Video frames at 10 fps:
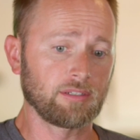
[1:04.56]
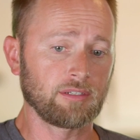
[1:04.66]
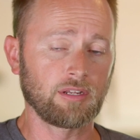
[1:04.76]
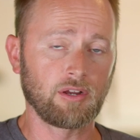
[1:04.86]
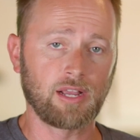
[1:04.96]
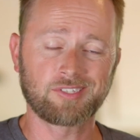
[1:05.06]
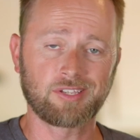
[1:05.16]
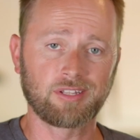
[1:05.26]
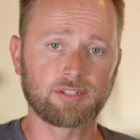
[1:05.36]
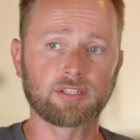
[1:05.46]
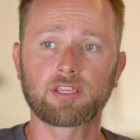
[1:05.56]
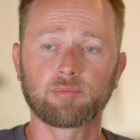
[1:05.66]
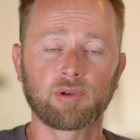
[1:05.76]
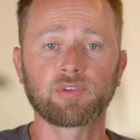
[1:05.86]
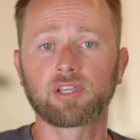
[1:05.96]
you know, I still like to keep
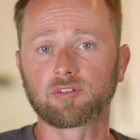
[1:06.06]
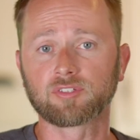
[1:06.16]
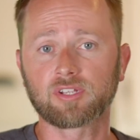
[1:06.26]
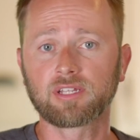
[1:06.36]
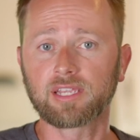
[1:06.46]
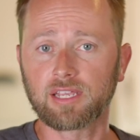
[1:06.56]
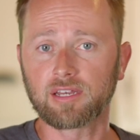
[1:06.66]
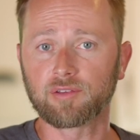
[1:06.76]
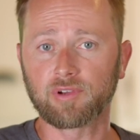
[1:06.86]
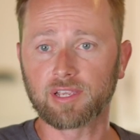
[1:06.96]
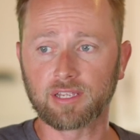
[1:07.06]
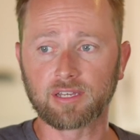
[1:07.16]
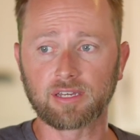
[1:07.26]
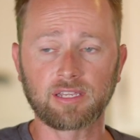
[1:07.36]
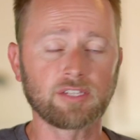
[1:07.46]
my vehicles clean. If I
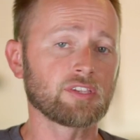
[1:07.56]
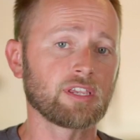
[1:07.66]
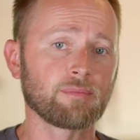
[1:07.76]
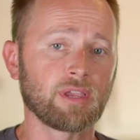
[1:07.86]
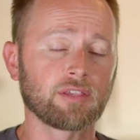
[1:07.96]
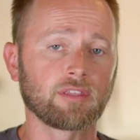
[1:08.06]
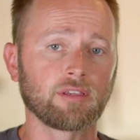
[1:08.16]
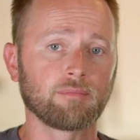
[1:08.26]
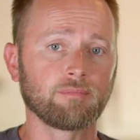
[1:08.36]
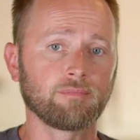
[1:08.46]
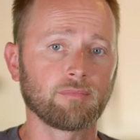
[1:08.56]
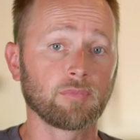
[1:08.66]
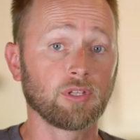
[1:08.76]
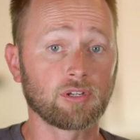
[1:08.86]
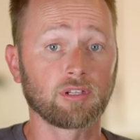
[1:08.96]
can easily make them
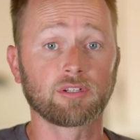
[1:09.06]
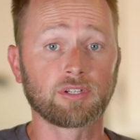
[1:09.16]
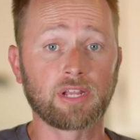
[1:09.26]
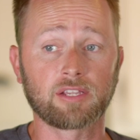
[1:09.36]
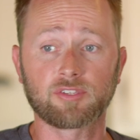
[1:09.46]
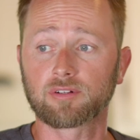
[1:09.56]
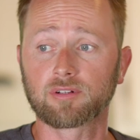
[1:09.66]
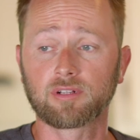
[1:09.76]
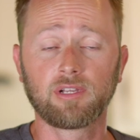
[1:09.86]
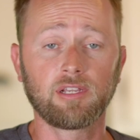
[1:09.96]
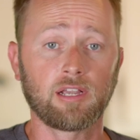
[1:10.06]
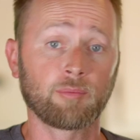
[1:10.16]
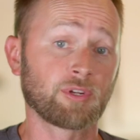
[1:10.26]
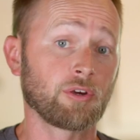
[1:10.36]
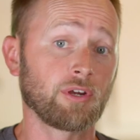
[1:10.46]
look a little nicer, I'm
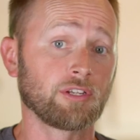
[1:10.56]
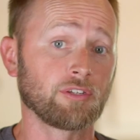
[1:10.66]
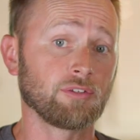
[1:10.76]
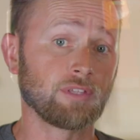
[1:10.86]
gonna go ahead and do